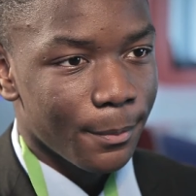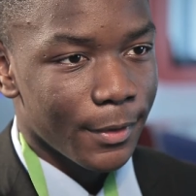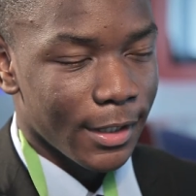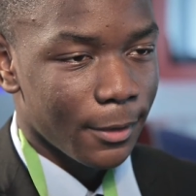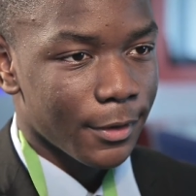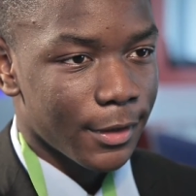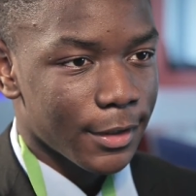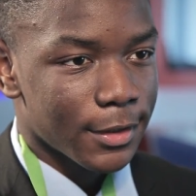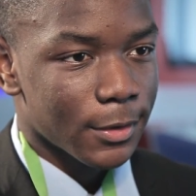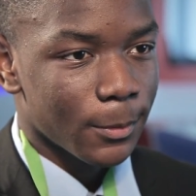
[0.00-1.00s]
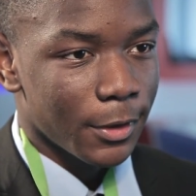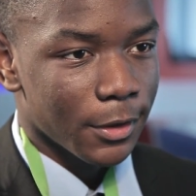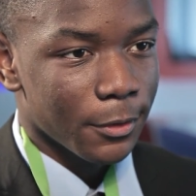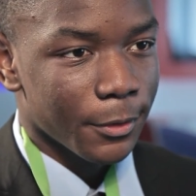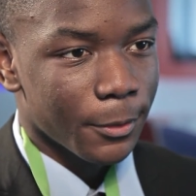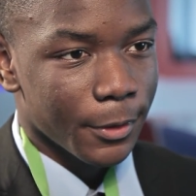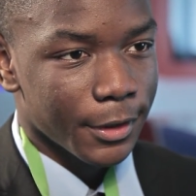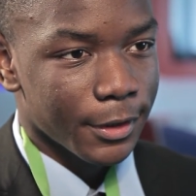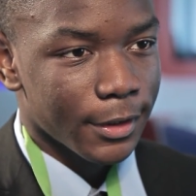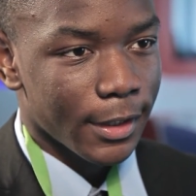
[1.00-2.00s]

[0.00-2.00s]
But now with this, we can do it quicker